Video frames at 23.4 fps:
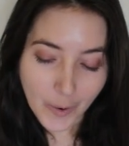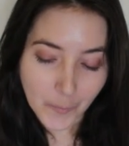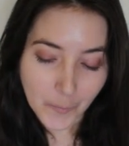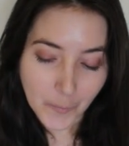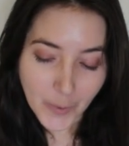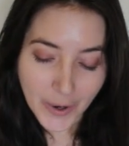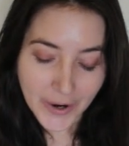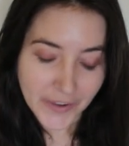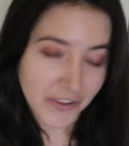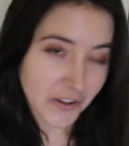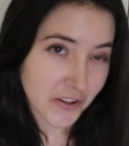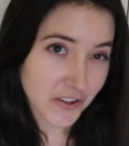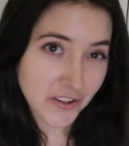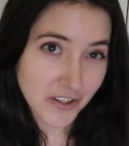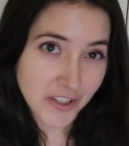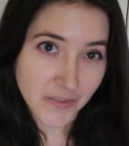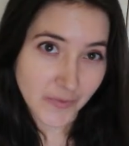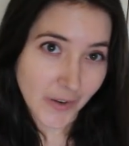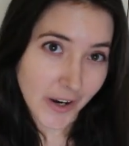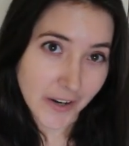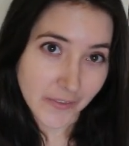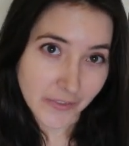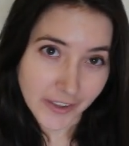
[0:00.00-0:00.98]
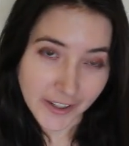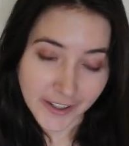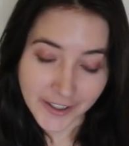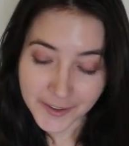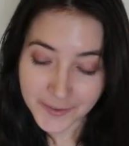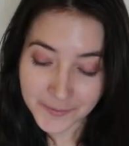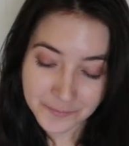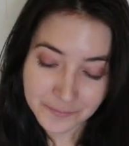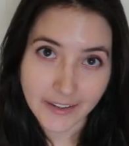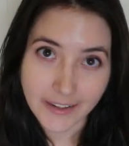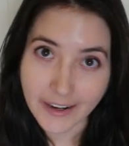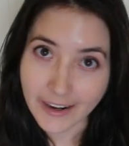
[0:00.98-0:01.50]
why there's just 5 there.
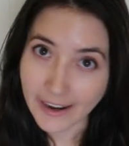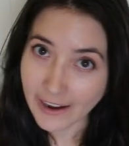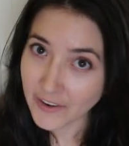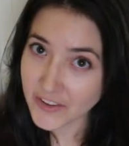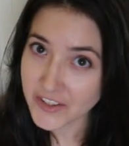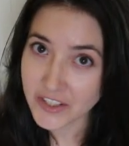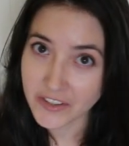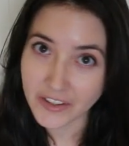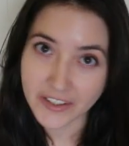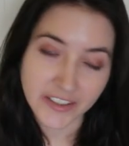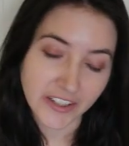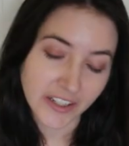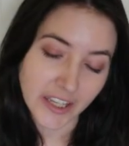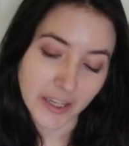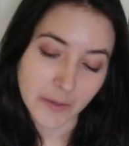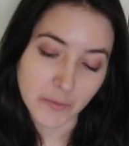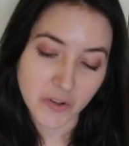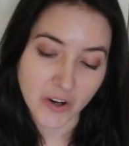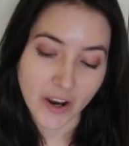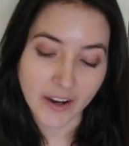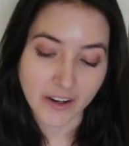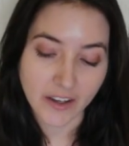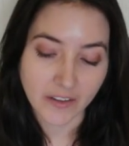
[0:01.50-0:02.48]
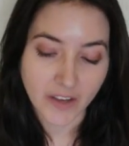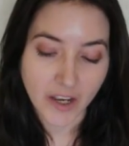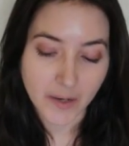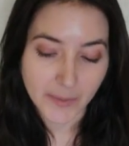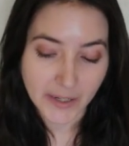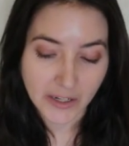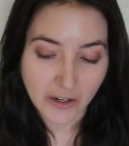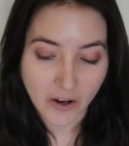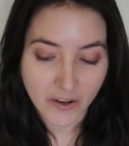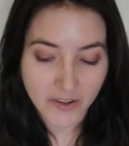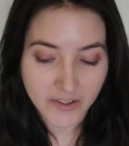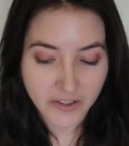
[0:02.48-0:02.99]
And I also like to keep track of how many
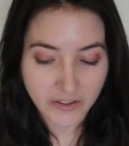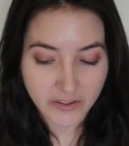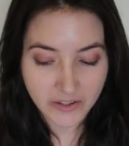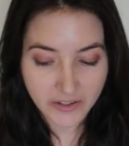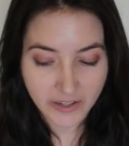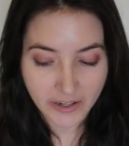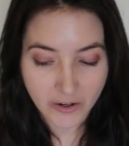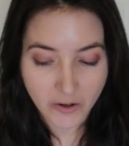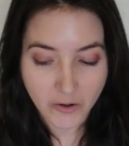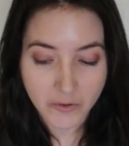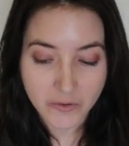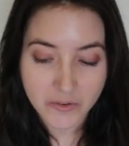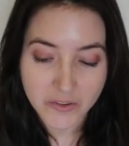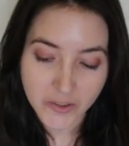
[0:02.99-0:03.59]
consoles I own.